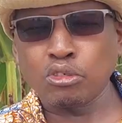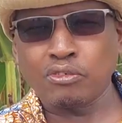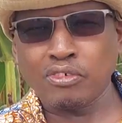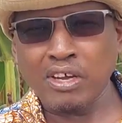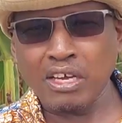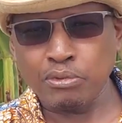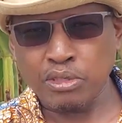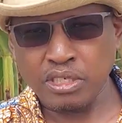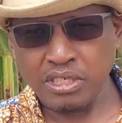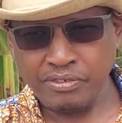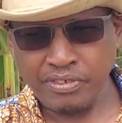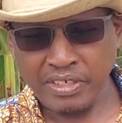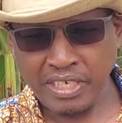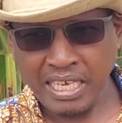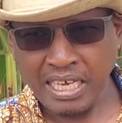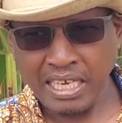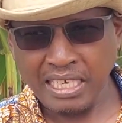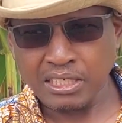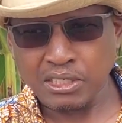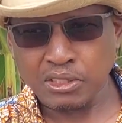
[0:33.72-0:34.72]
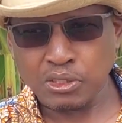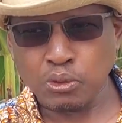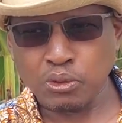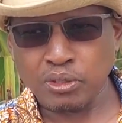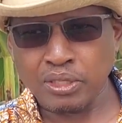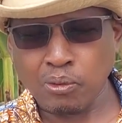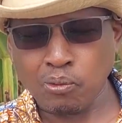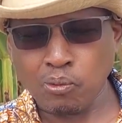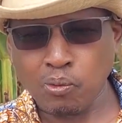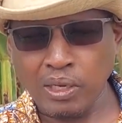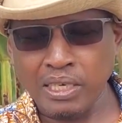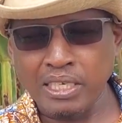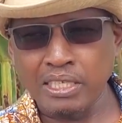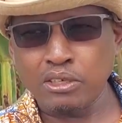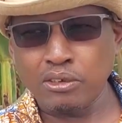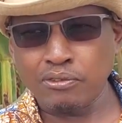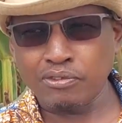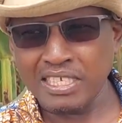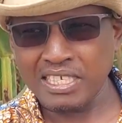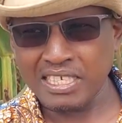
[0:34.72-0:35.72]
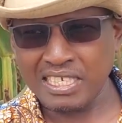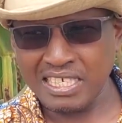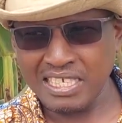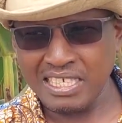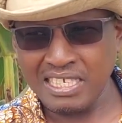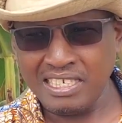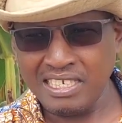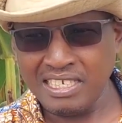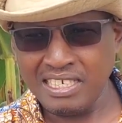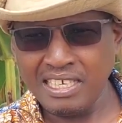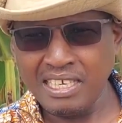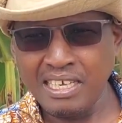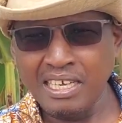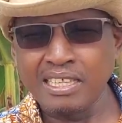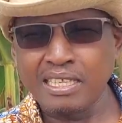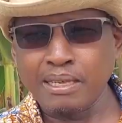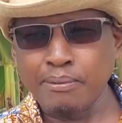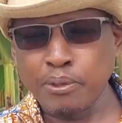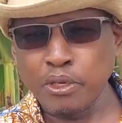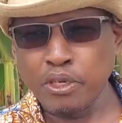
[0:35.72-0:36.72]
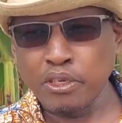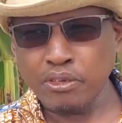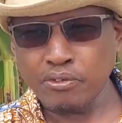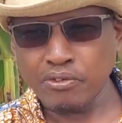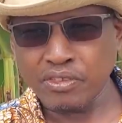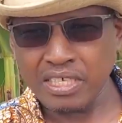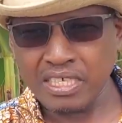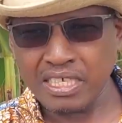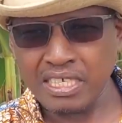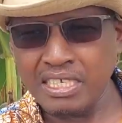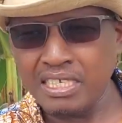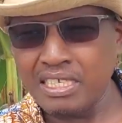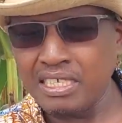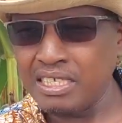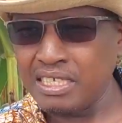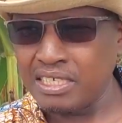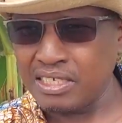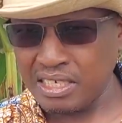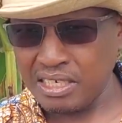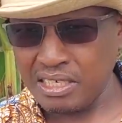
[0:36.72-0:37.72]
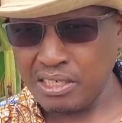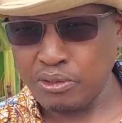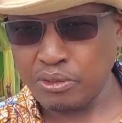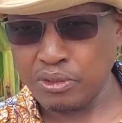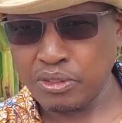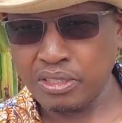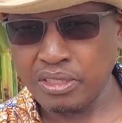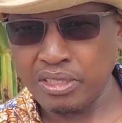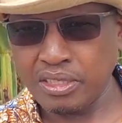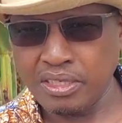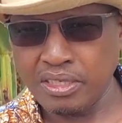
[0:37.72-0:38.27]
of hybrid vigor, so the quality of the seed, the purity of the seed is reduced.